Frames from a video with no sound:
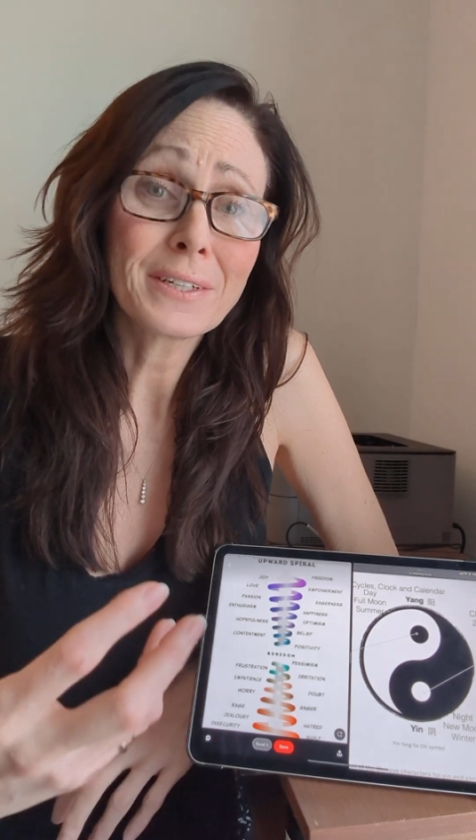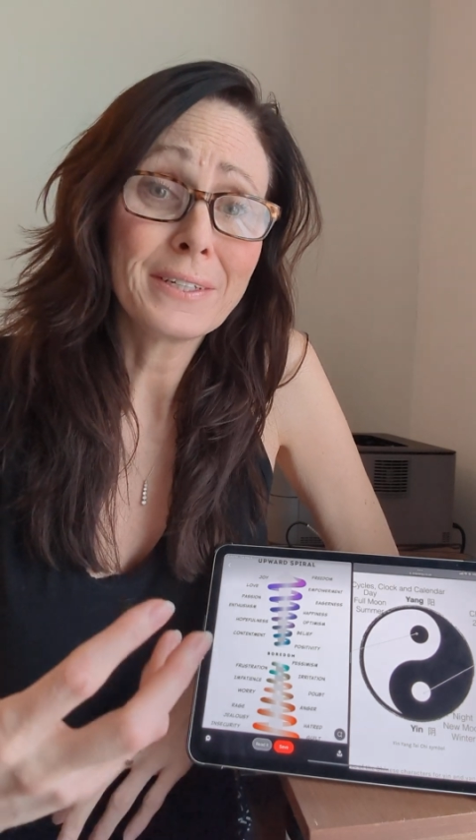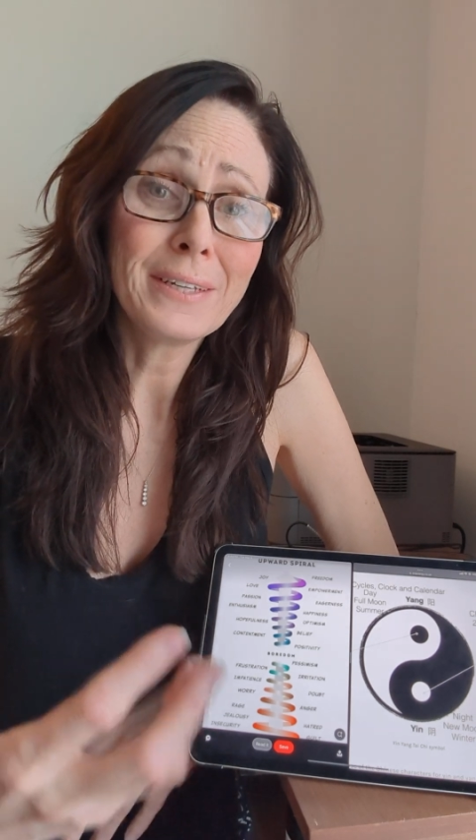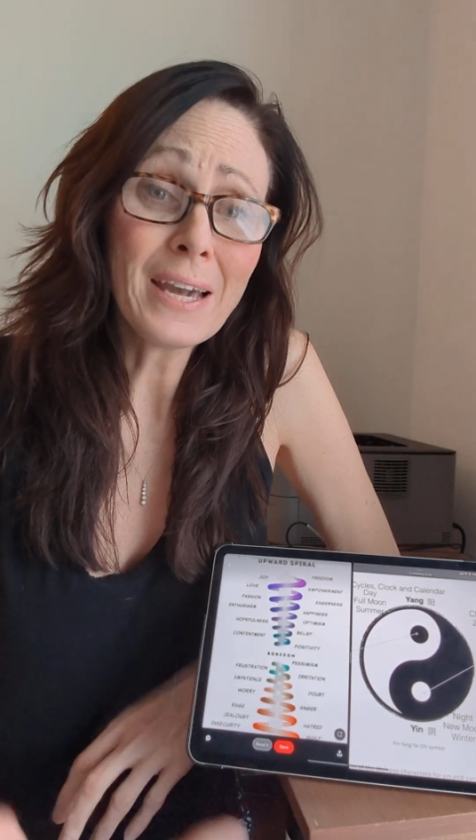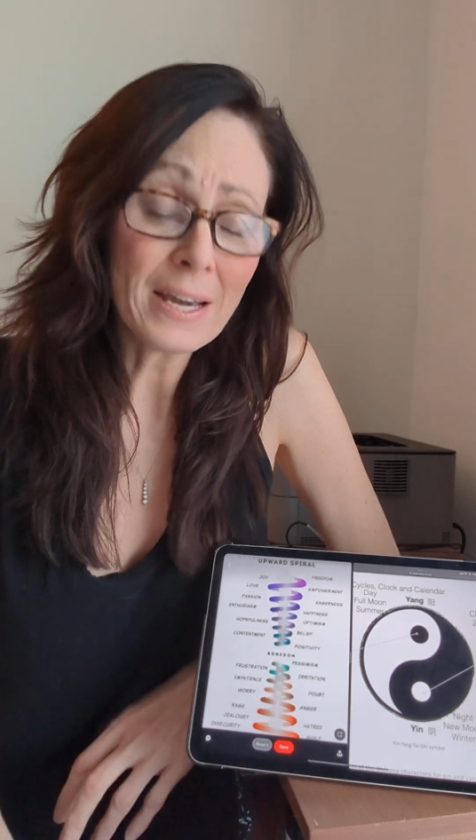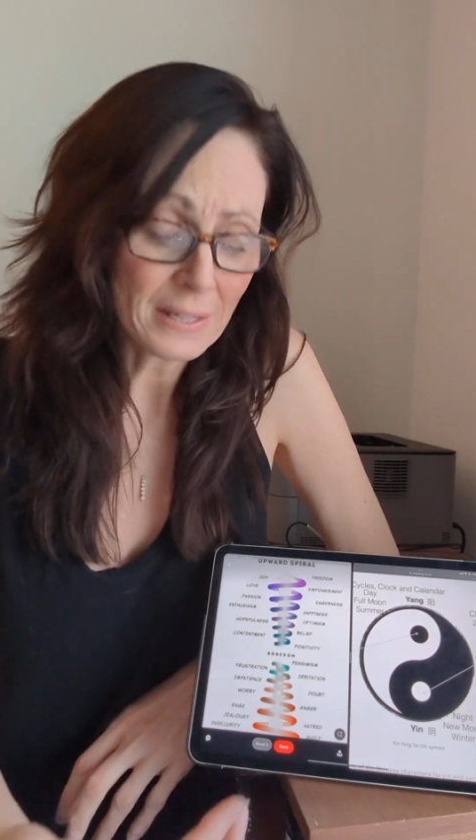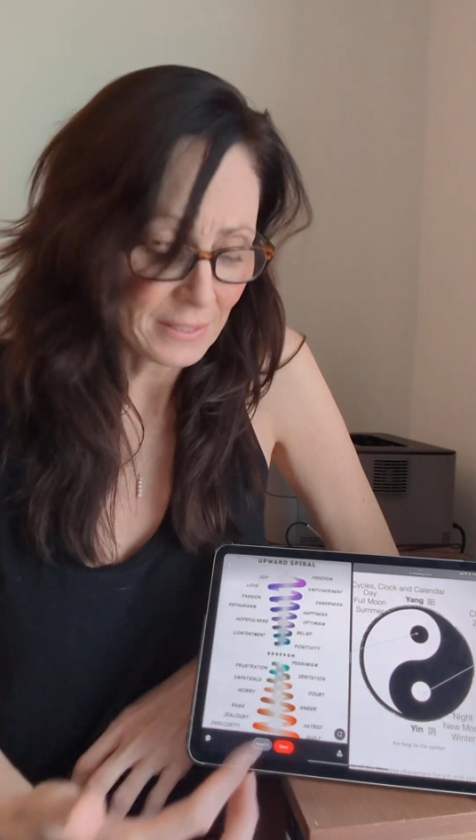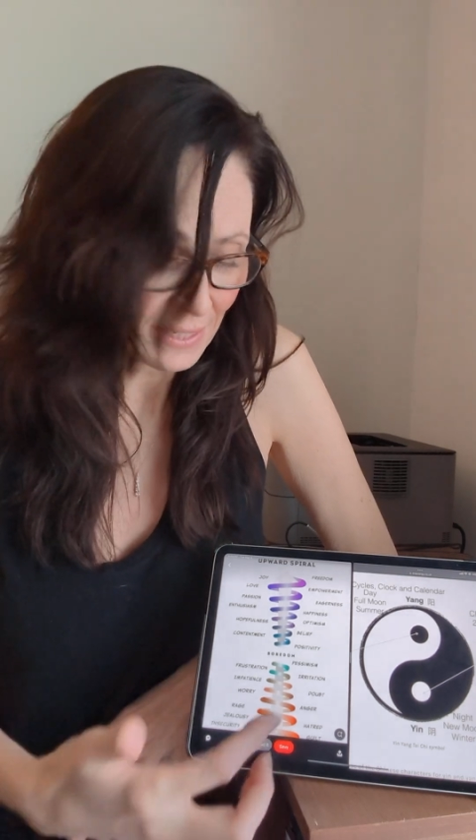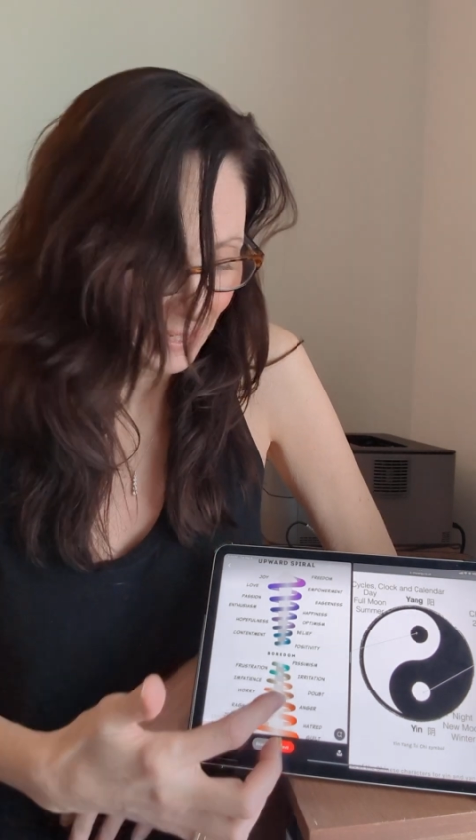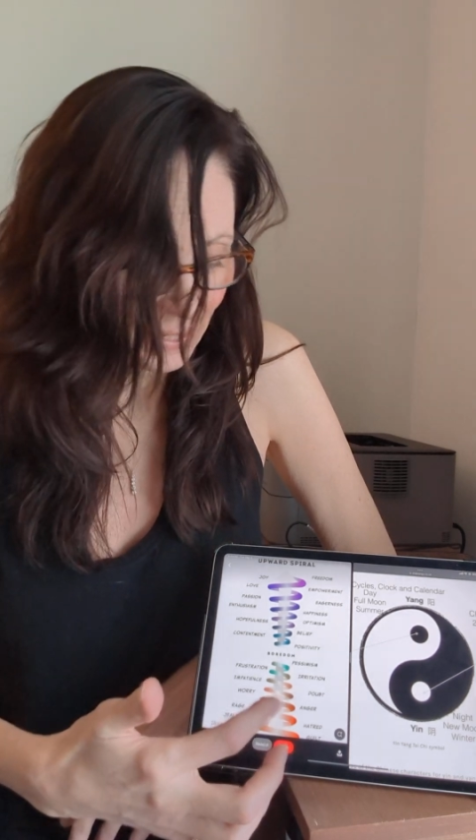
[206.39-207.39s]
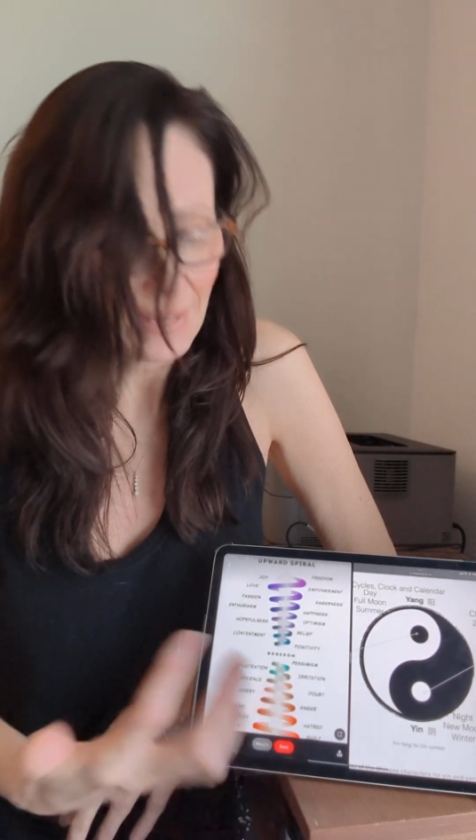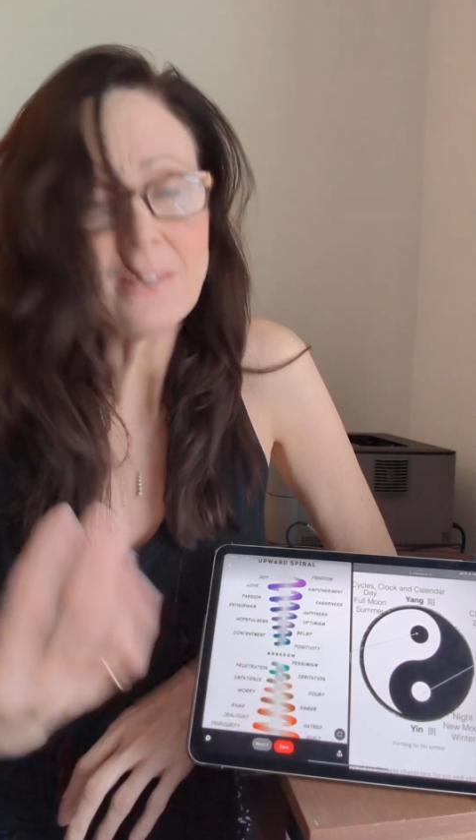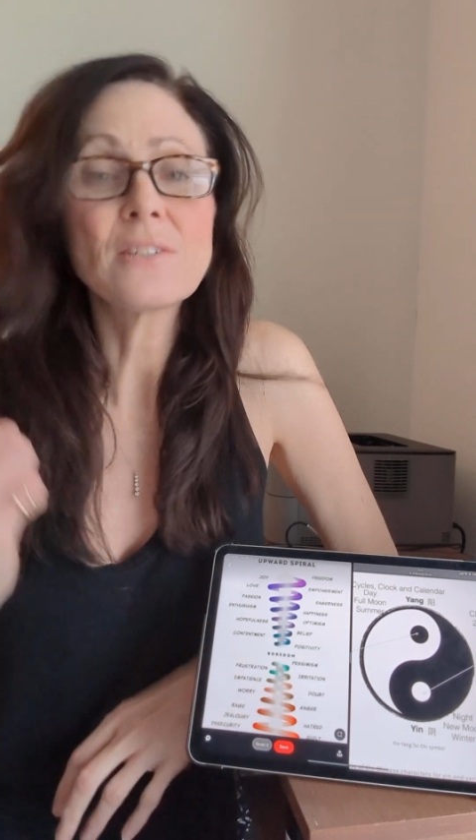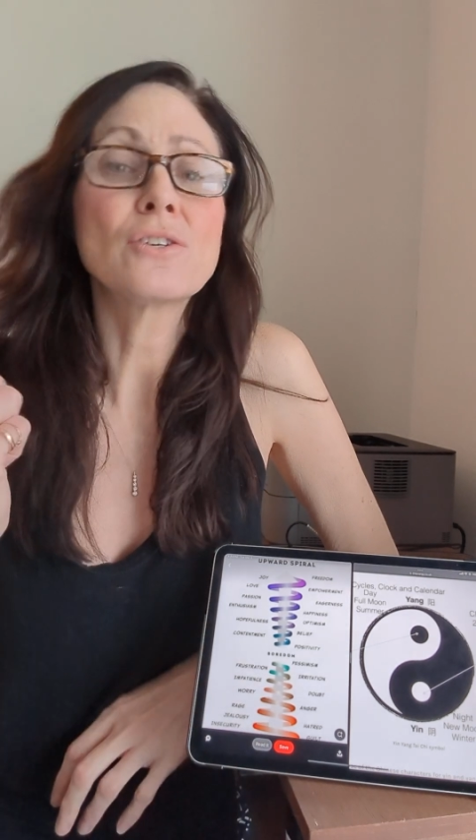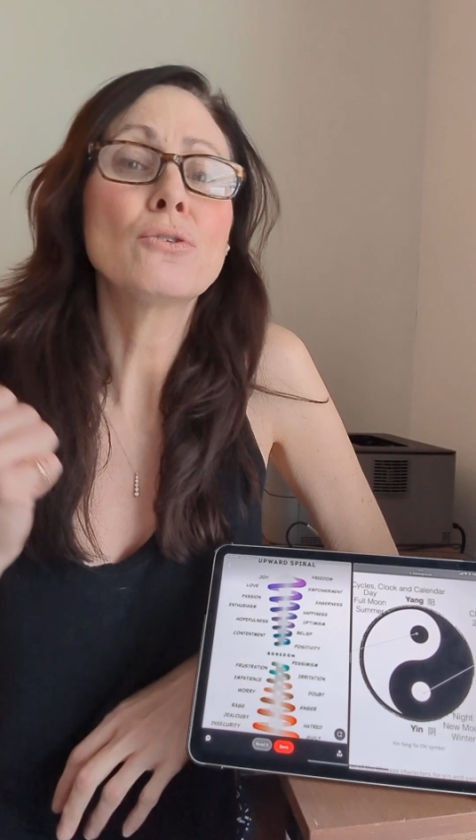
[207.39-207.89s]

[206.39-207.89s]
yes, that yes,